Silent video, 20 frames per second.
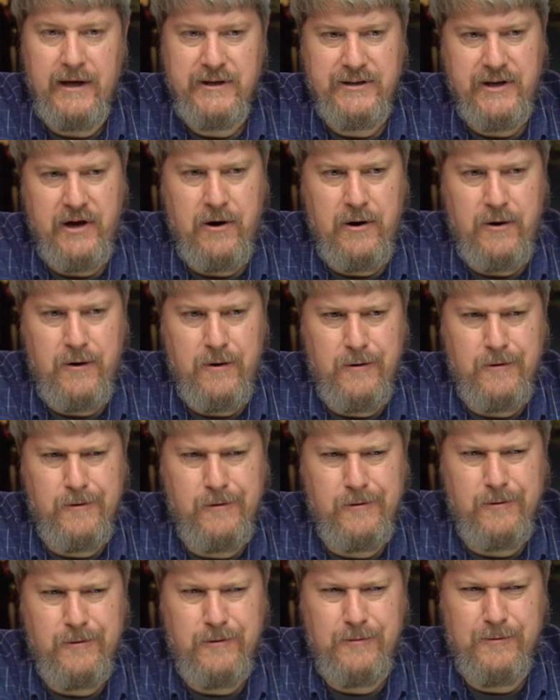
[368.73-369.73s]

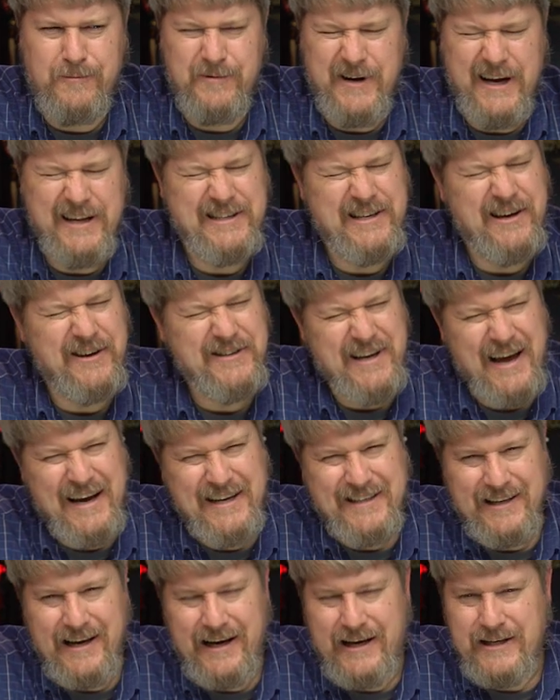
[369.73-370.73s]
So Intel's
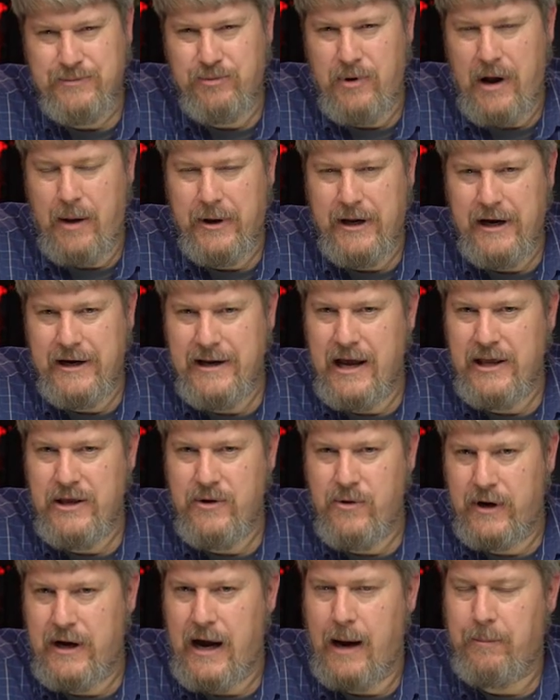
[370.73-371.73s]
Ice Lake is probably gonna net
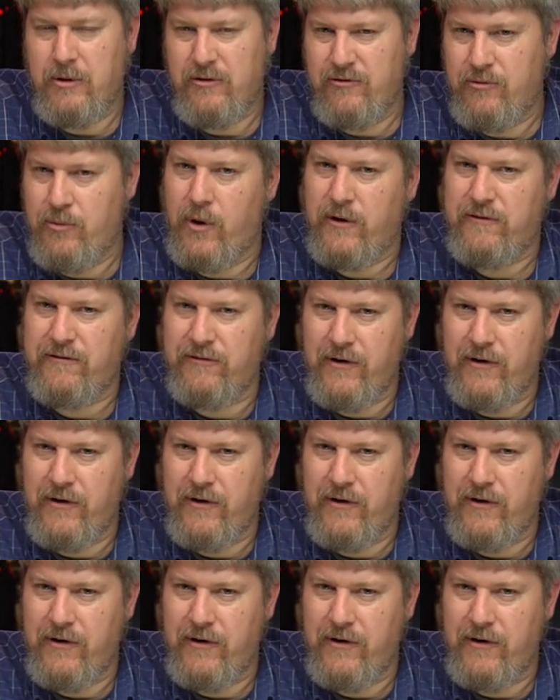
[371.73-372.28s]
you a couple of more